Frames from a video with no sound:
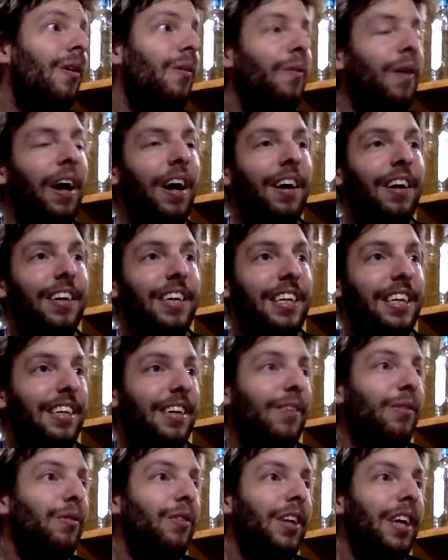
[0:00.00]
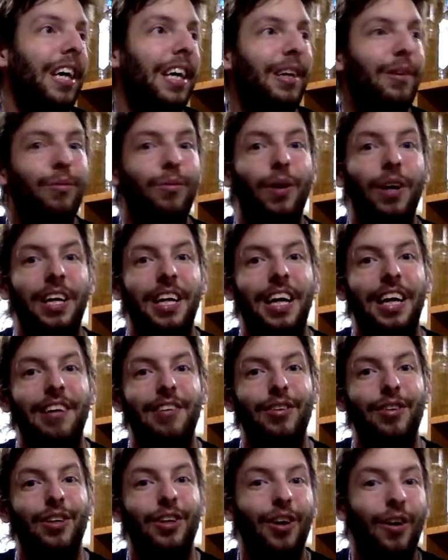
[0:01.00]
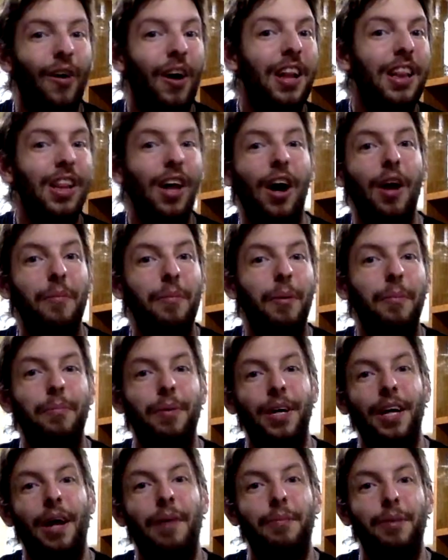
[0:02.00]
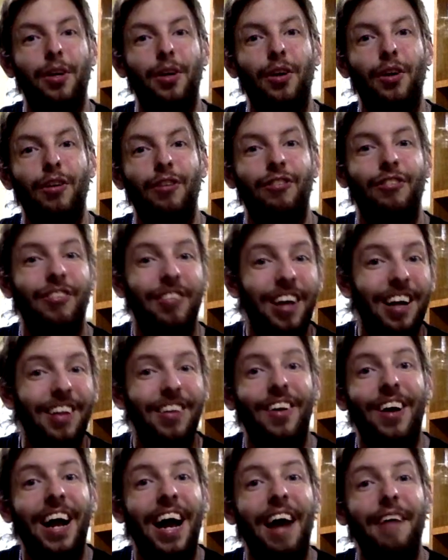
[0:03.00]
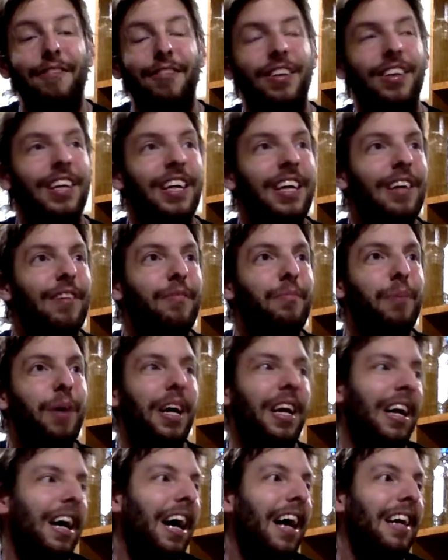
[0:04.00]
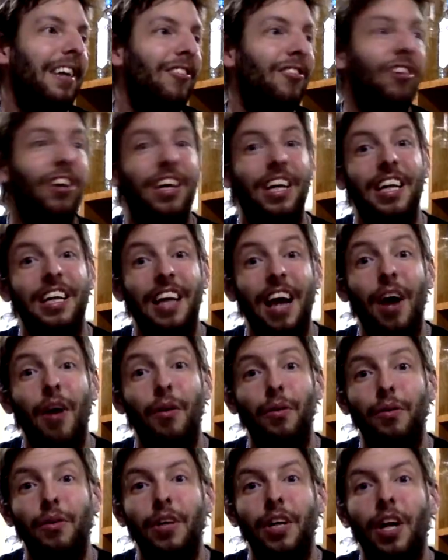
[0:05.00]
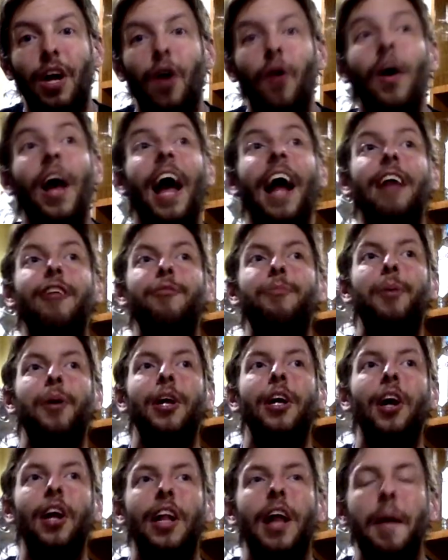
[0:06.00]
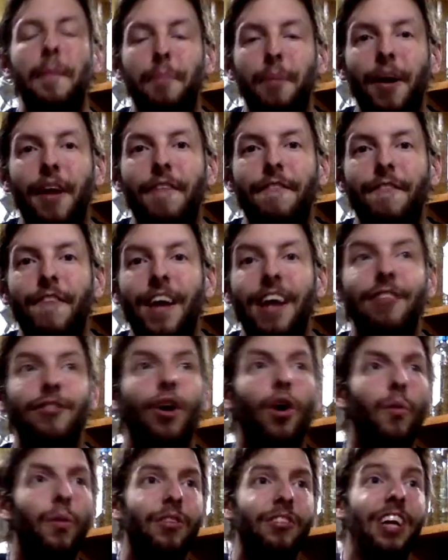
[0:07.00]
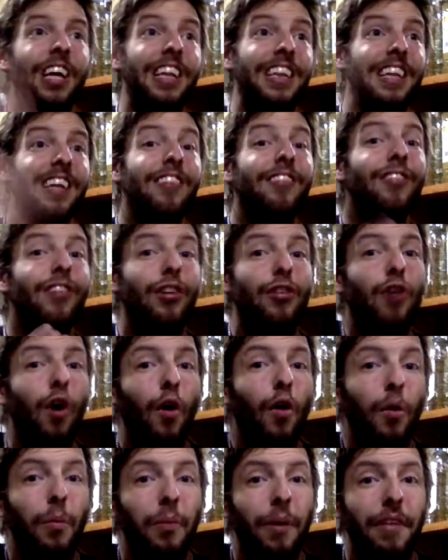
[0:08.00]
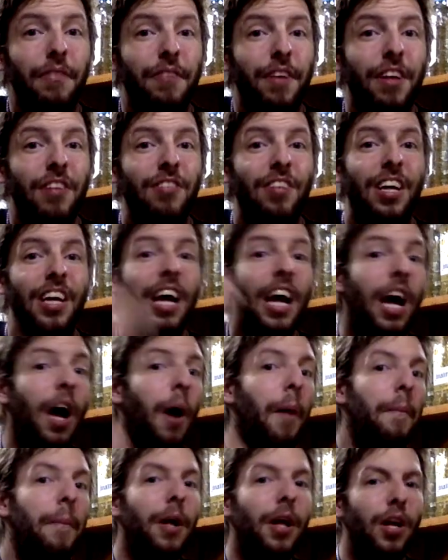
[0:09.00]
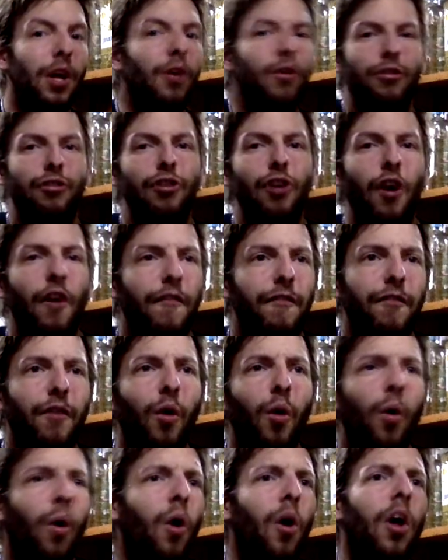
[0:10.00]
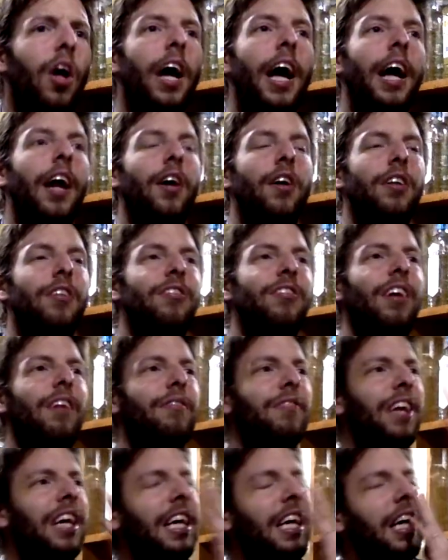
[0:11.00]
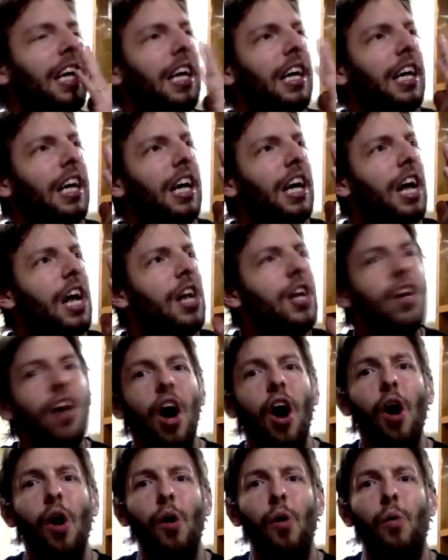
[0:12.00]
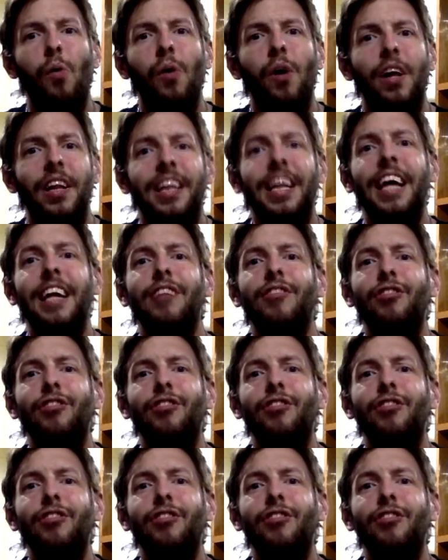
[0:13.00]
well, you know, like, what can I do? You know, I thought about bringing up the courage to tell her I have to leave, but I chickened out, you know? And he's putting on that brave face. Once again, this is a total brave face thing. Meliodas, you're a fool. And all this stuff, like, no, that